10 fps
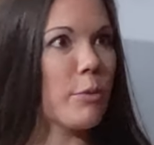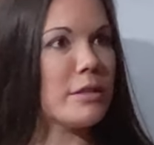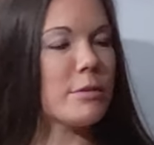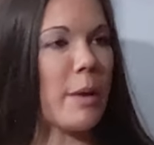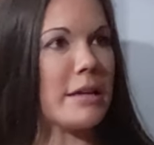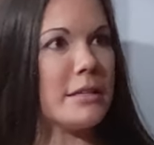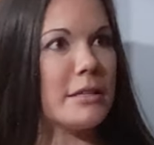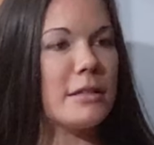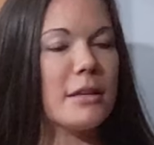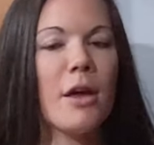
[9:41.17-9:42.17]
with
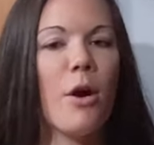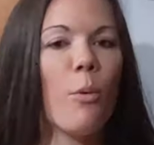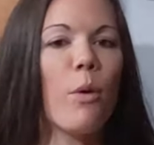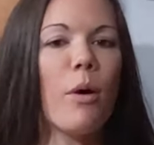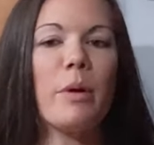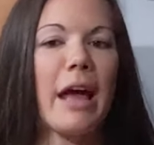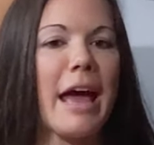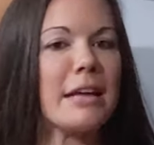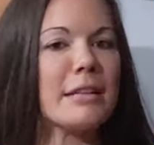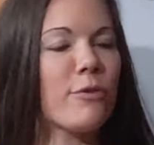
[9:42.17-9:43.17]
spices, what would I
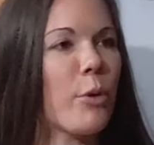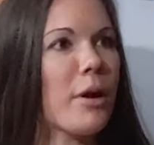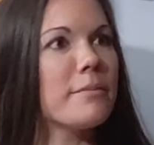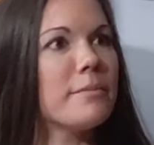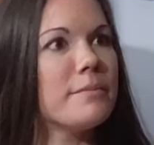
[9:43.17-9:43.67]
ask for?